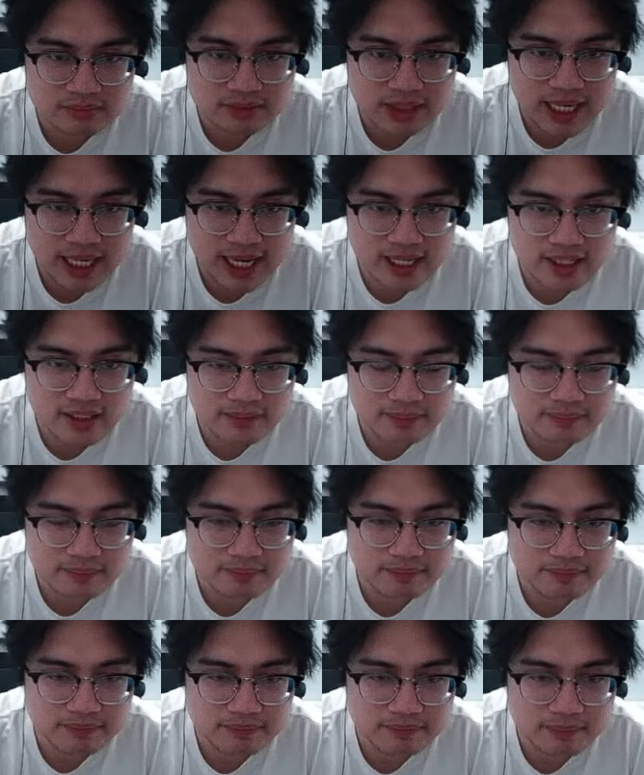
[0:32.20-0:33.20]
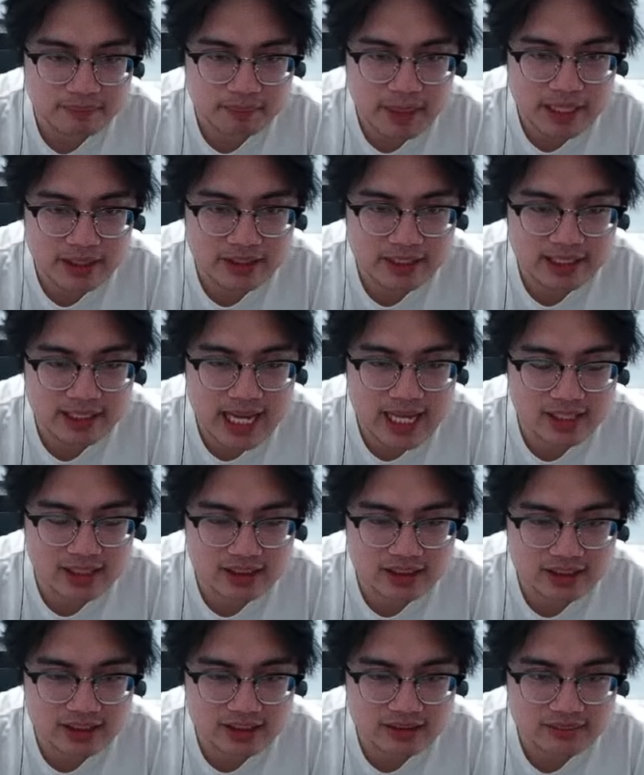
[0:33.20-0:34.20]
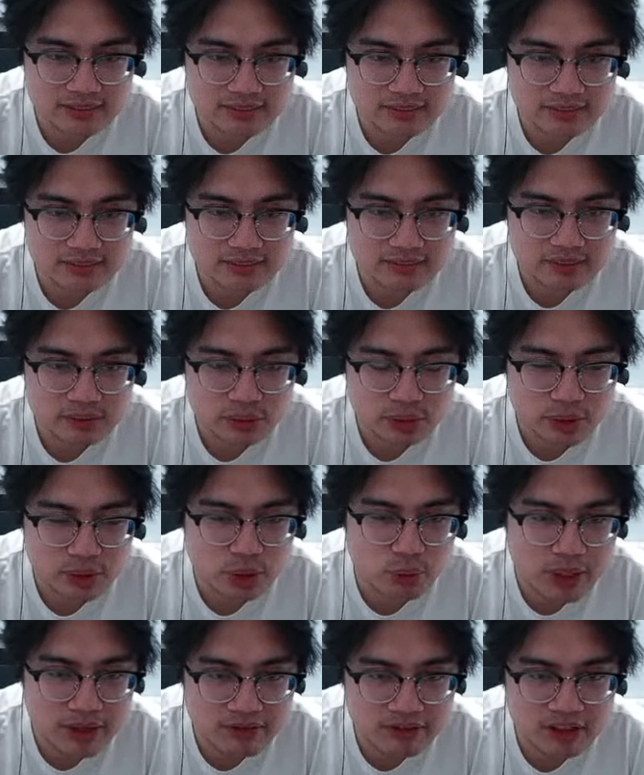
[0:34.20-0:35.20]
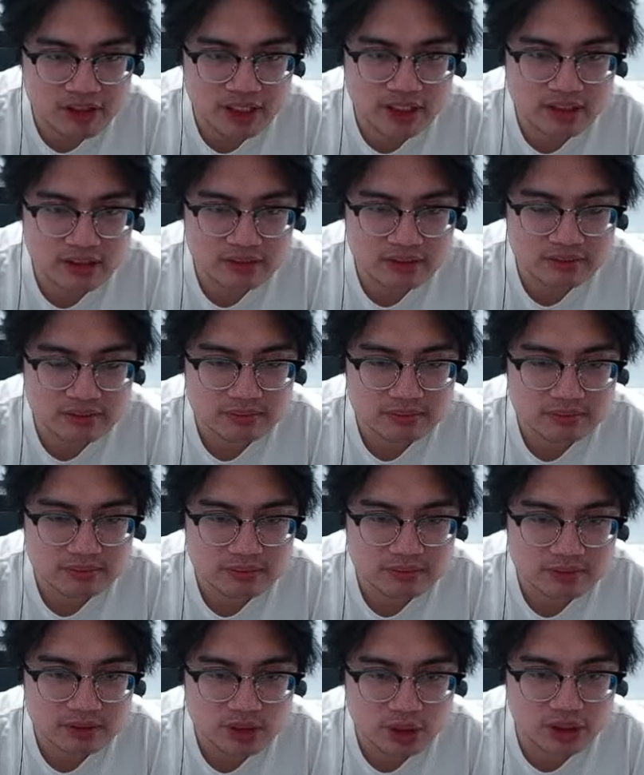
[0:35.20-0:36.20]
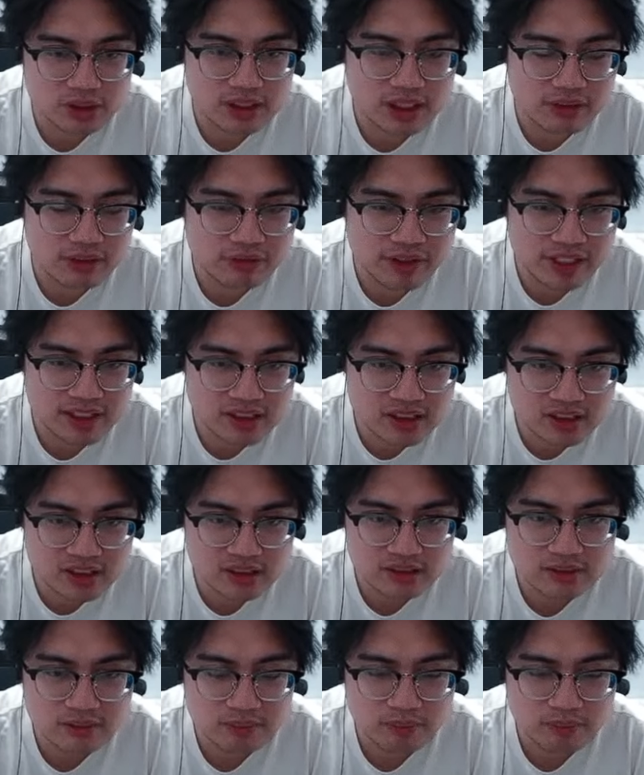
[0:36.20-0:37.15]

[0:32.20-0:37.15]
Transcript: A. Better than Alice. Good wave clear. Good defense.